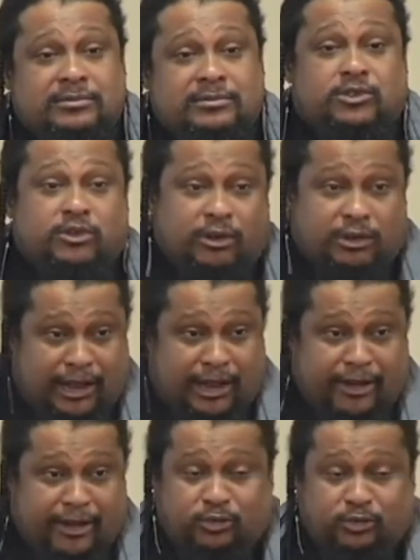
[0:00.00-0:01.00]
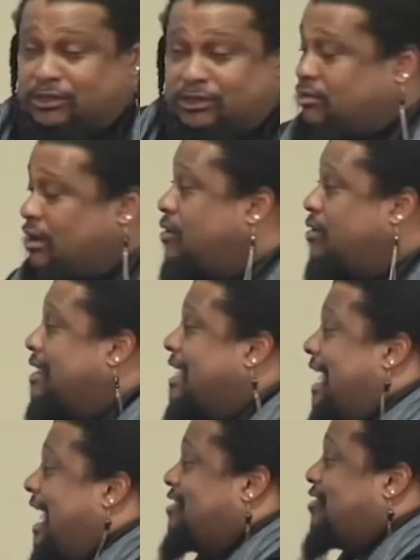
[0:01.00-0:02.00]
so your larynx wouldn't grow,
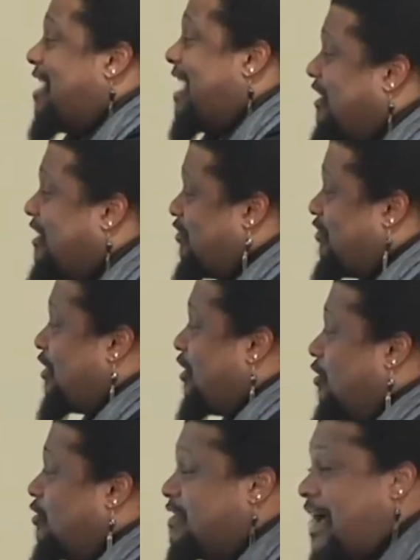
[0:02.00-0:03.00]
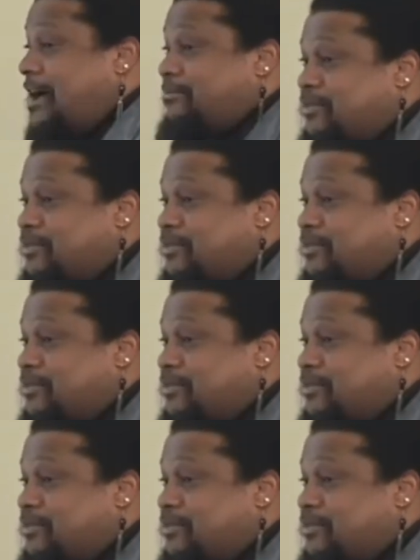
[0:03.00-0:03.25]
and your estrogen goes up,